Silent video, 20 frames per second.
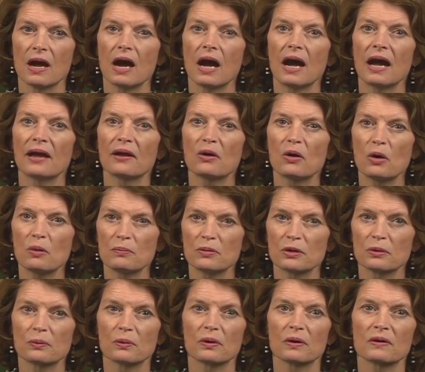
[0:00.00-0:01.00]
I hope
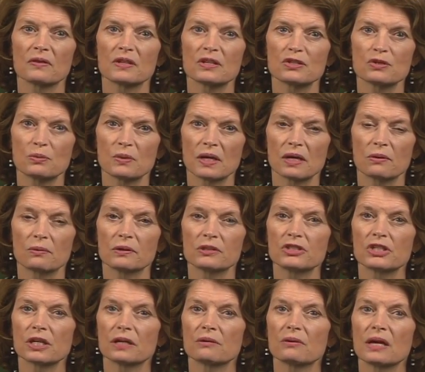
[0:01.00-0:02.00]
your work this week will
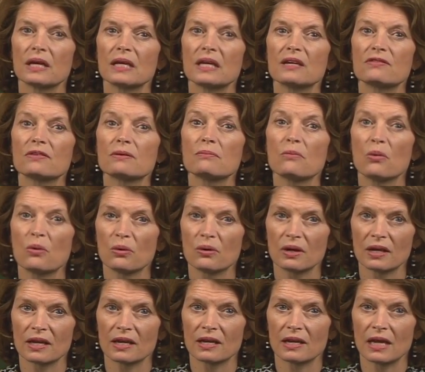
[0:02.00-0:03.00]
generate even more
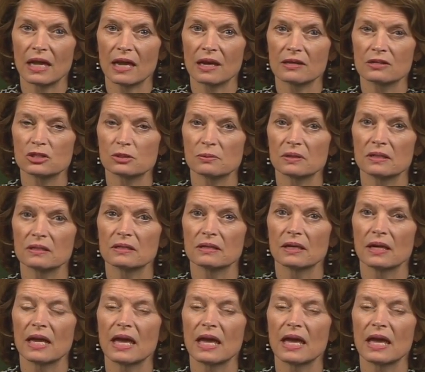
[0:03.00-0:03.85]
engagement,